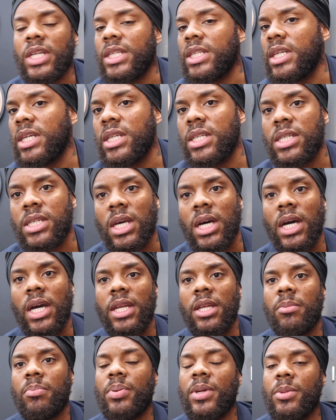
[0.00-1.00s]
need is
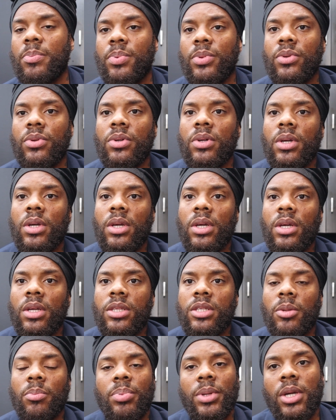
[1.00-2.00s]
100 people
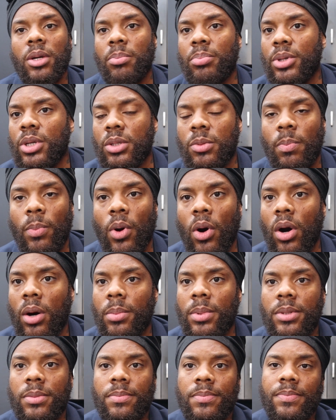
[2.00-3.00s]
to be a booked
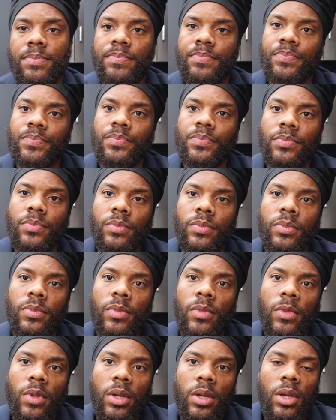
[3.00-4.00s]
barber.
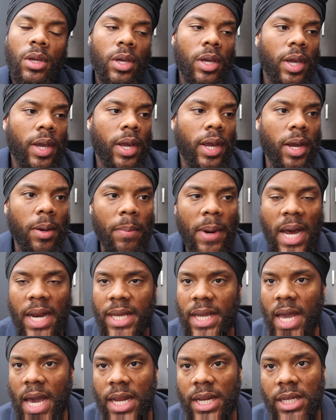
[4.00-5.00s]
Everybody
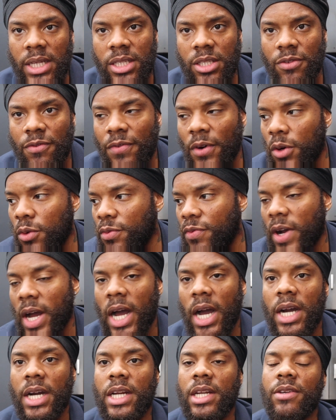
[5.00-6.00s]
got at least
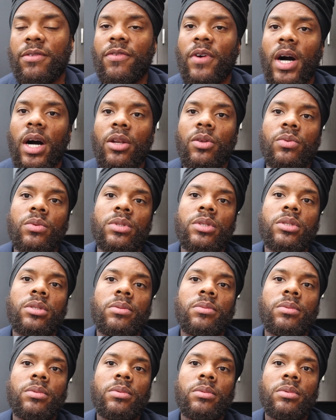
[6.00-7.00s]
400-500 followers.
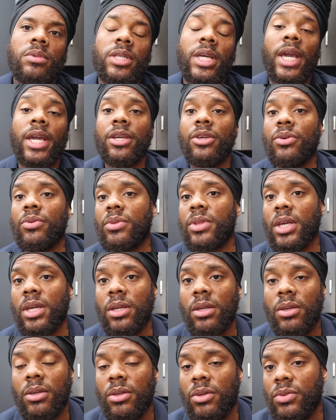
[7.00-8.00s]
Yet you
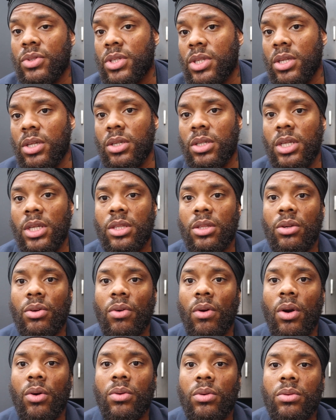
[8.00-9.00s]
think you still need to
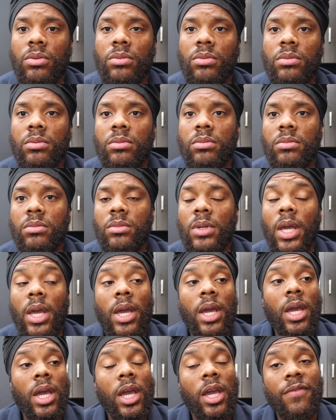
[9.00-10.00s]
grow.
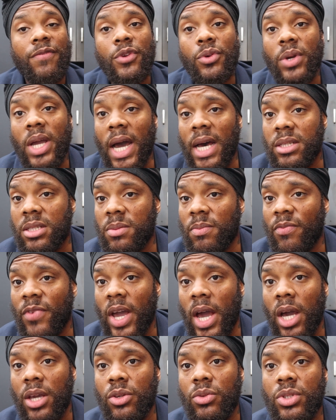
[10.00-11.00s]
If you got some
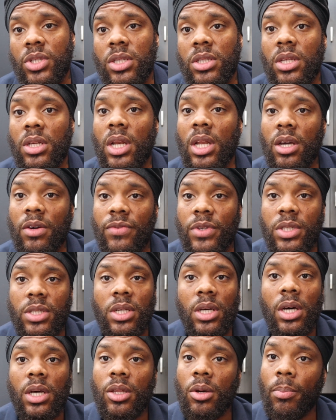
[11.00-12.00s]
value to deliver
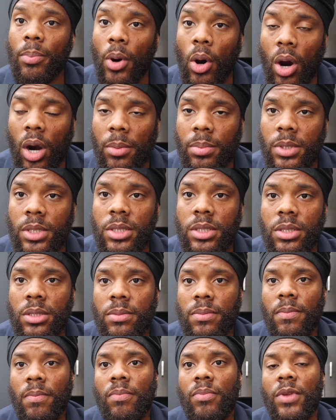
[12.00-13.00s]
to other barbers,
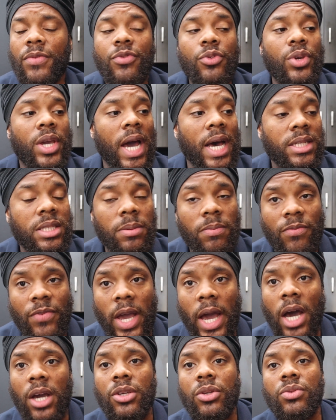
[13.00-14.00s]
if you got some
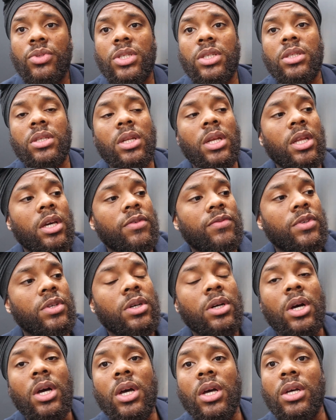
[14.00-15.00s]
value to deliver
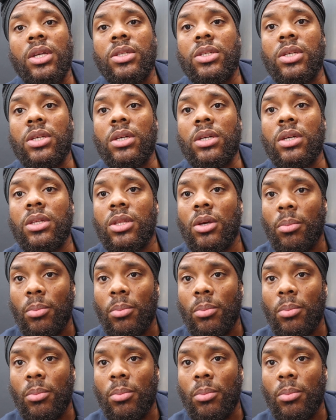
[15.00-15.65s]
to the